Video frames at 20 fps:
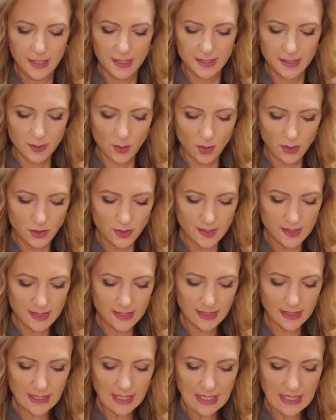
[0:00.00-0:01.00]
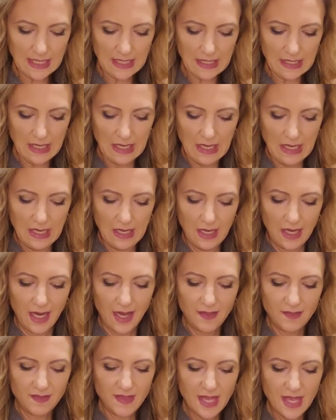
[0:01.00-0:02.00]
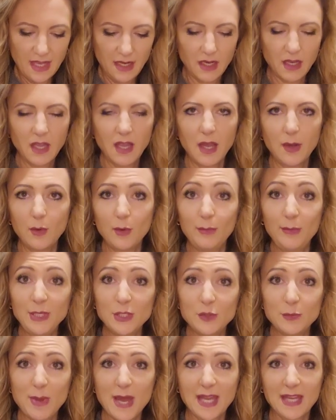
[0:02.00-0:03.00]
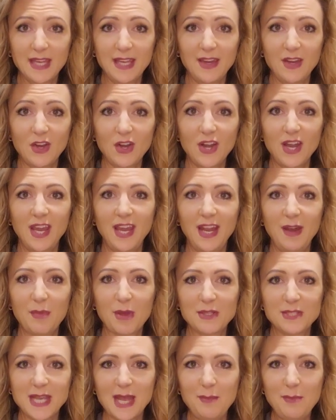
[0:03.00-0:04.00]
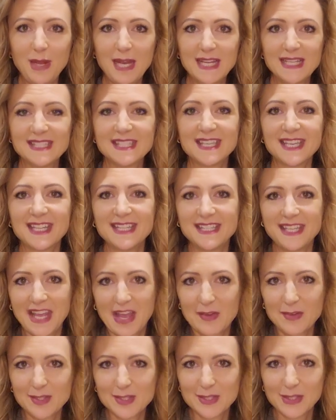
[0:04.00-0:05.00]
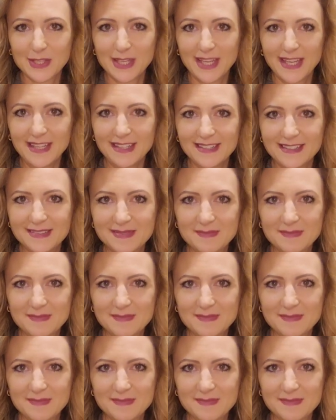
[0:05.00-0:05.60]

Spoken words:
So I'll just stick that in, and then I will meet you back here in about 10 minutes and see how it's looking.